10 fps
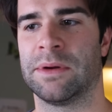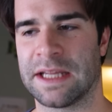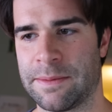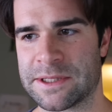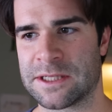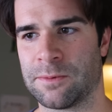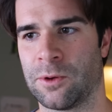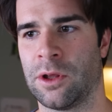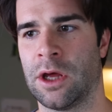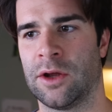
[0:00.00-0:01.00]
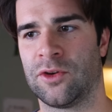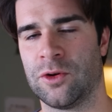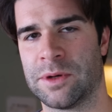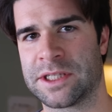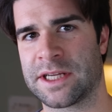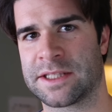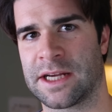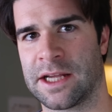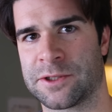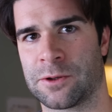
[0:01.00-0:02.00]
But to keep it simple, too much
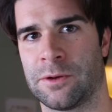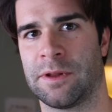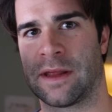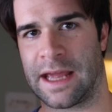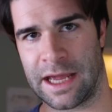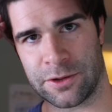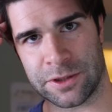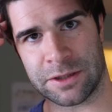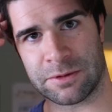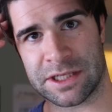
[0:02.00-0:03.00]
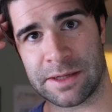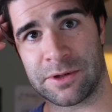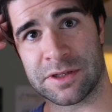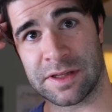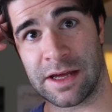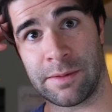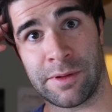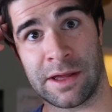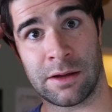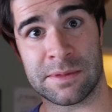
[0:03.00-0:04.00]
testosterone, the androgen receptors in the
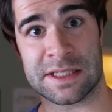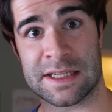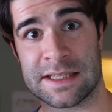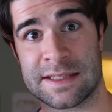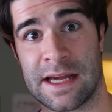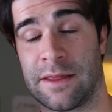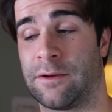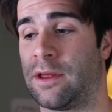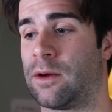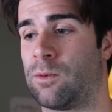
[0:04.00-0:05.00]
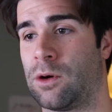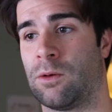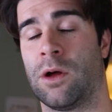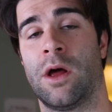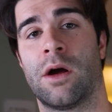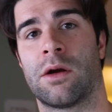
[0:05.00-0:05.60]
hypothalamus sense that, and they're like, whoa,